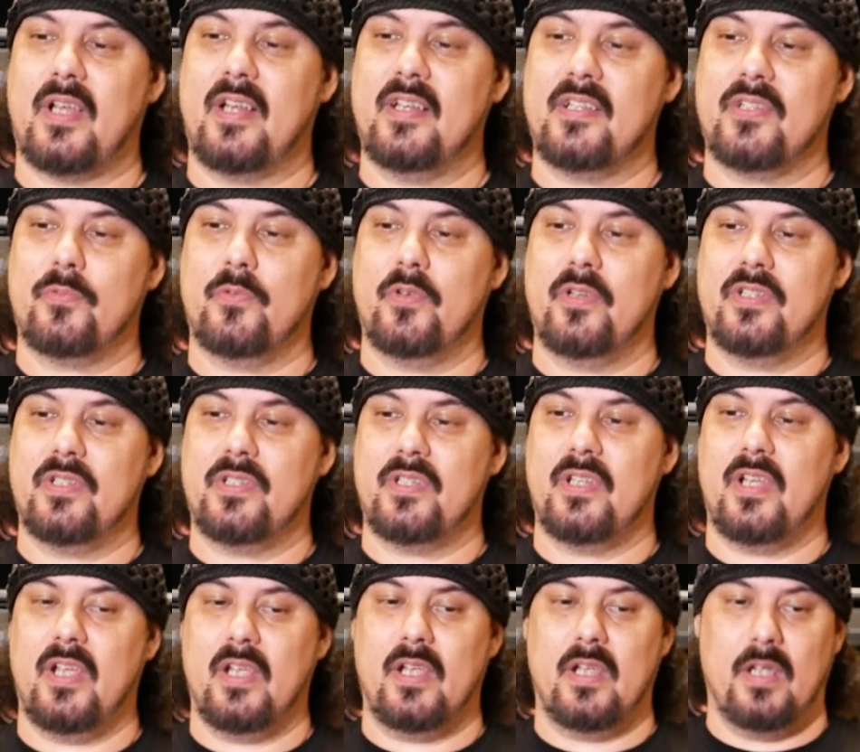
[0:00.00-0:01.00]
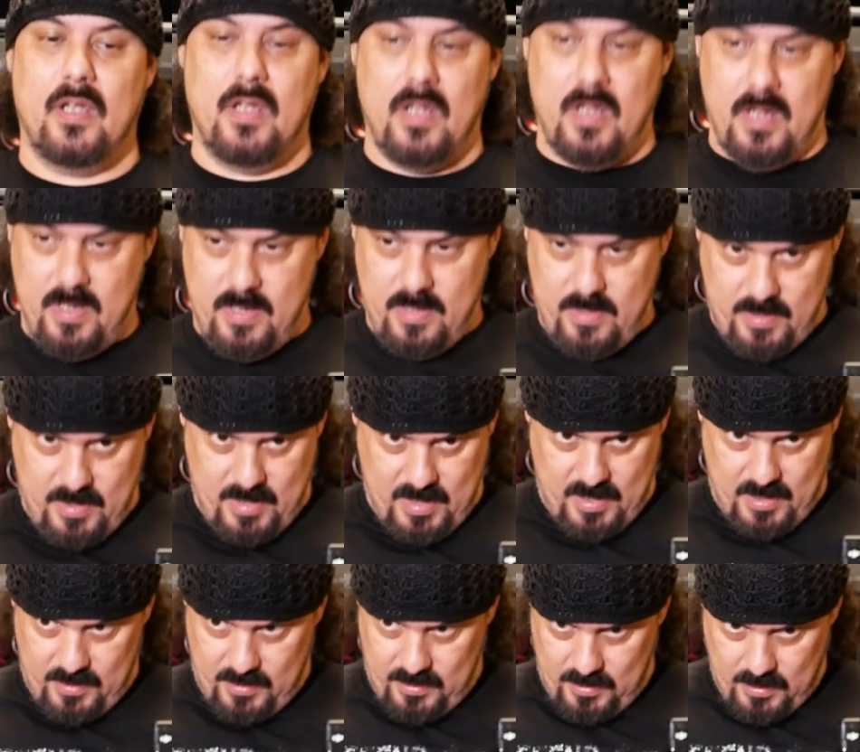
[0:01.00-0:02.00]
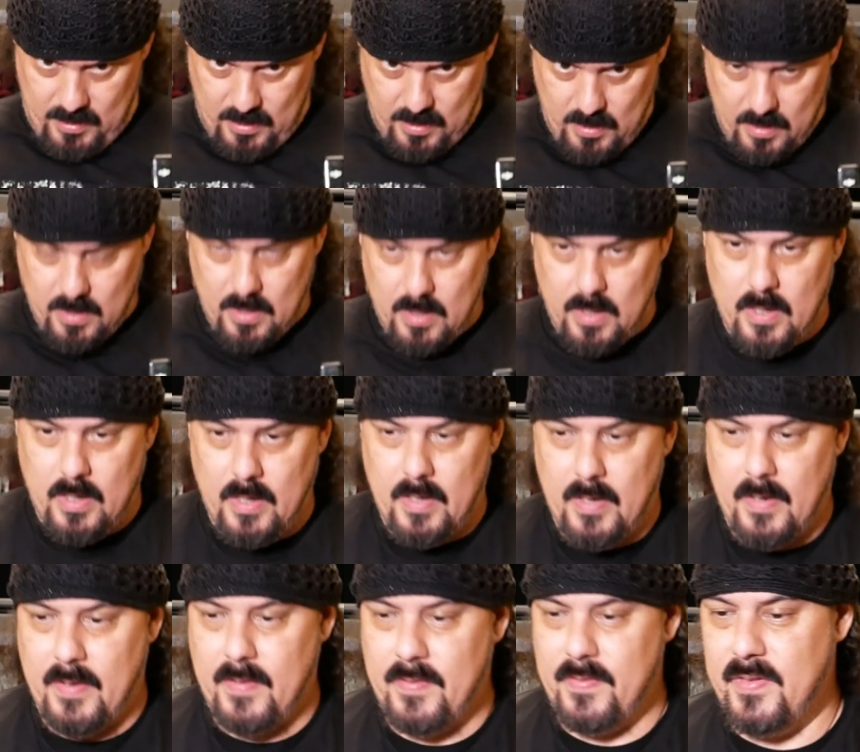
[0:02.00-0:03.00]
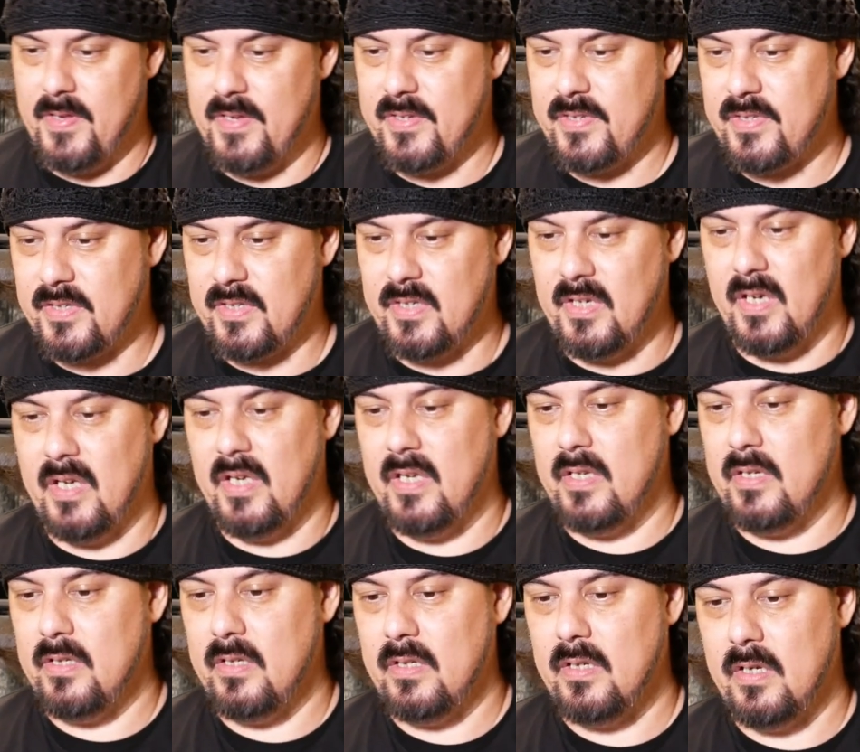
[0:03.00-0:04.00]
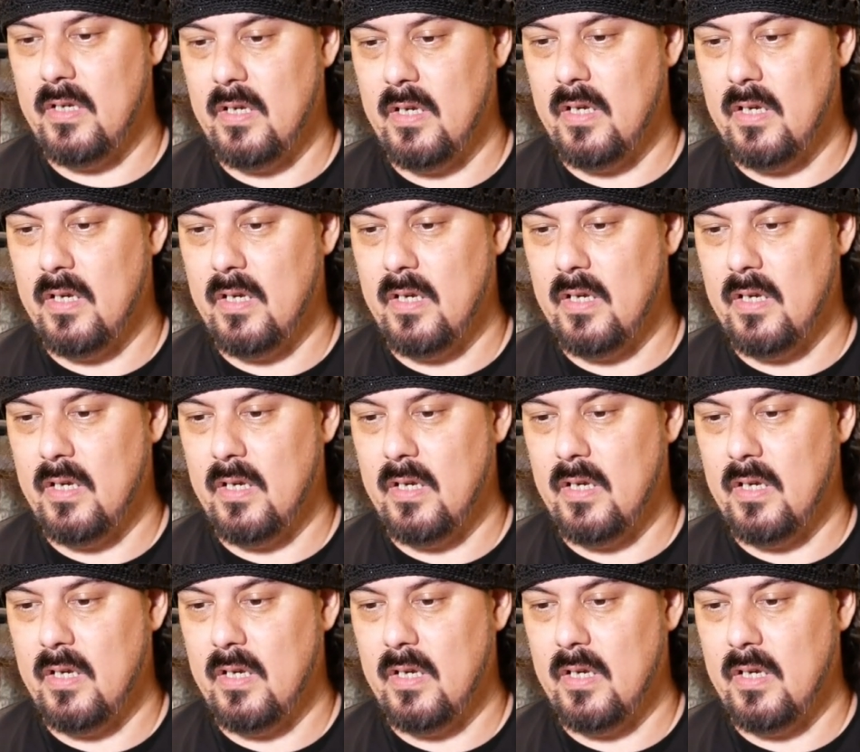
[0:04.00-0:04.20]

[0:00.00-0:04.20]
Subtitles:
I just want to say that this gun,